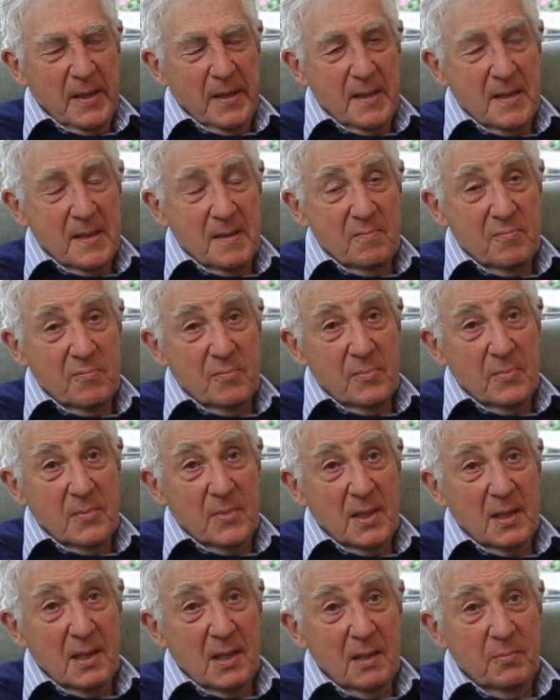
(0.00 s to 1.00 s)

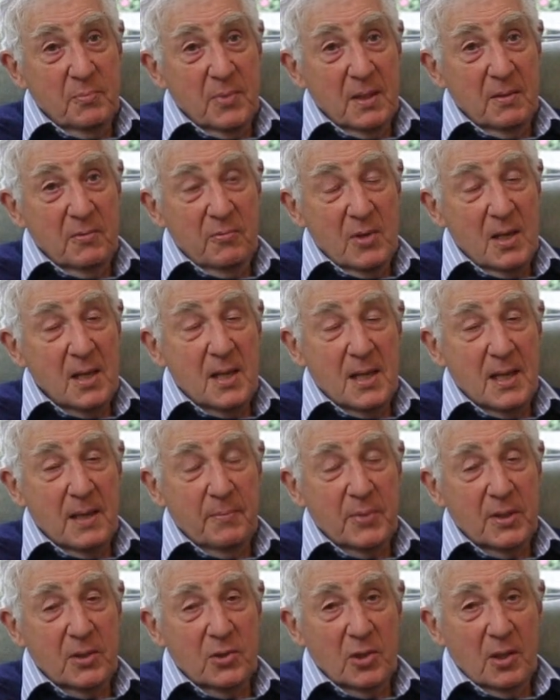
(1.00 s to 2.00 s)
Um, and I'd been a really
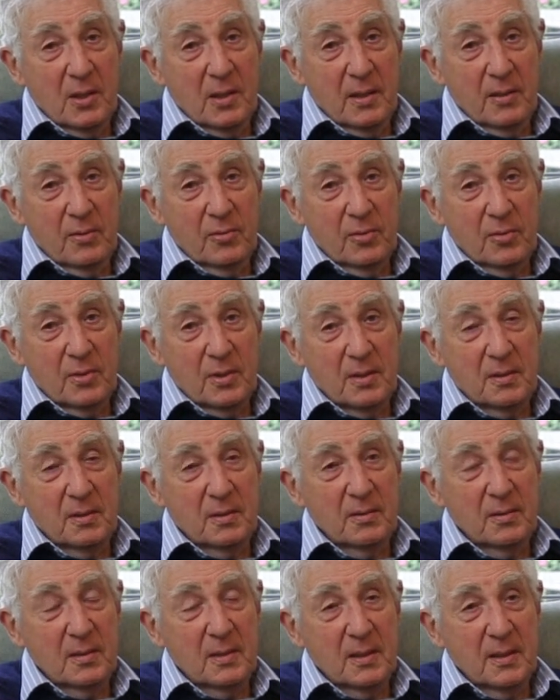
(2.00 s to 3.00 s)
happy child,
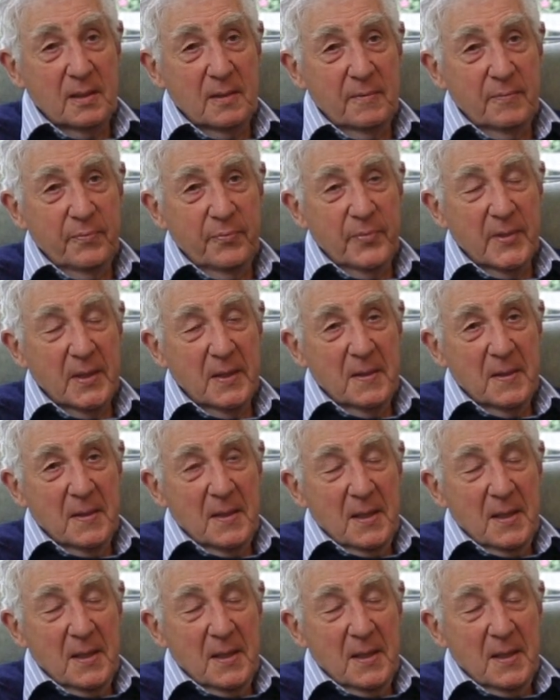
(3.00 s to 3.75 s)
and, um,